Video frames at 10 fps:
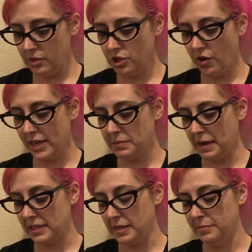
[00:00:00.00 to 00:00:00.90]
So I
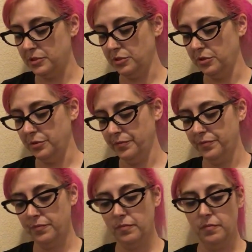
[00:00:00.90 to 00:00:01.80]
expect them to
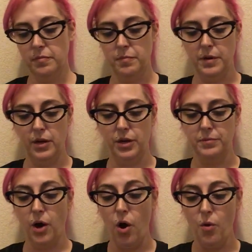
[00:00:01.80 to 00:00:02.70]
be good.
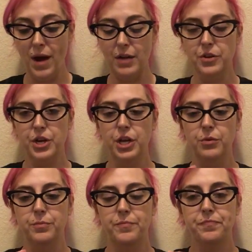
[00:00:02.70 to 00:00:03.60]
Oh, wow, they're
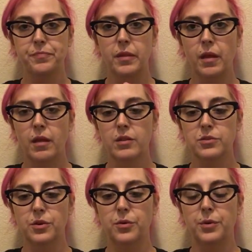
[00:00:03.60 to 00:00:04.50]
cute.
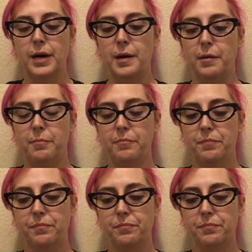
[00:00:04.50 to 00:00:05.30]
So um,